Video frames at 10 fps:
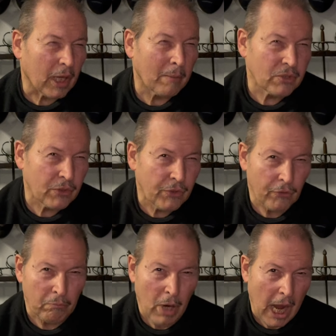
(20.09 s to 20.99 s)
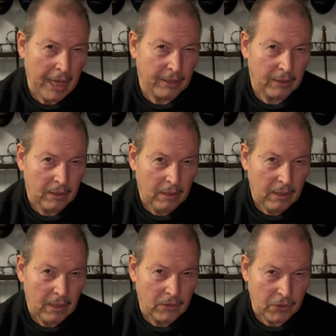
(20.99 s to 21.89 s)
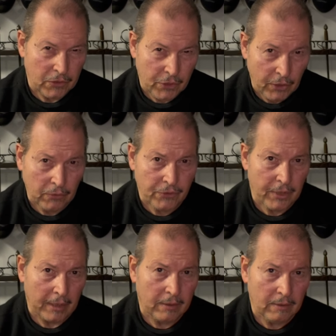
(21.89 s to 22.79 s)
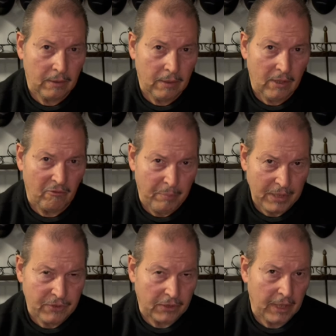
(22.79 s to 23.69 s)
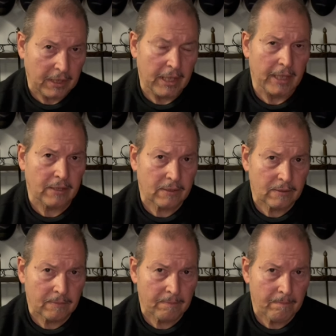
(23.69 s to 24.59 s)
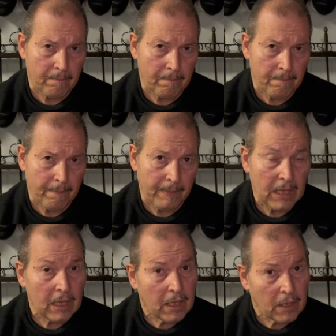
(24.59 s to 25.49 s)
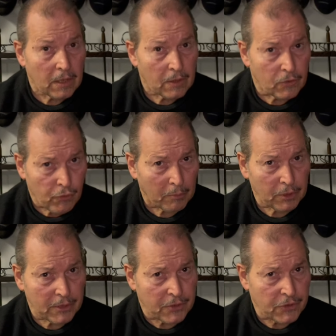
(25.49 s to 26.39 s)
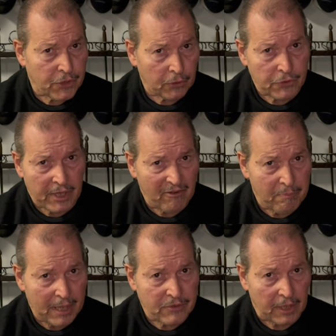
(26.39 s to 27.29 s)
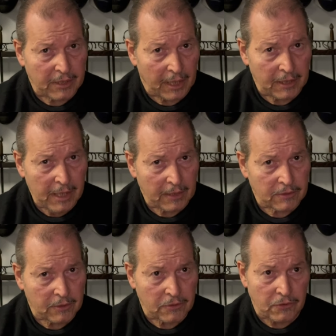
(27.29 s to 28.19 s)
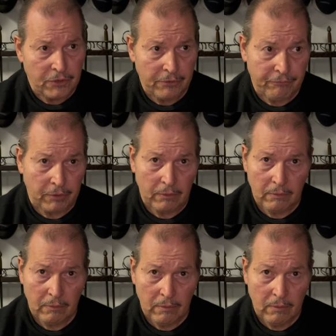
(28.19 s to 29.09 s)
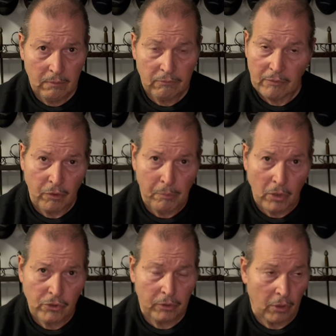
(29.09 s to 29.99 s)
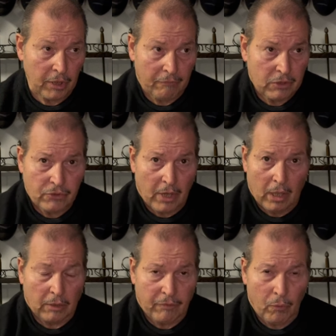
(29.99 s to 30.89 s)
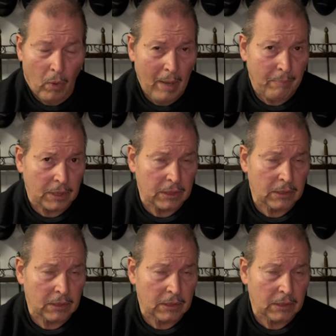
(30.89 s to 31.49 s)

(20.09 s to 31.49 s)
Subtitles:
comes into your mind is a skill set of basic techniques. The trouble is, the skill set of basic techniques is different for every martial art, every style, every weapon.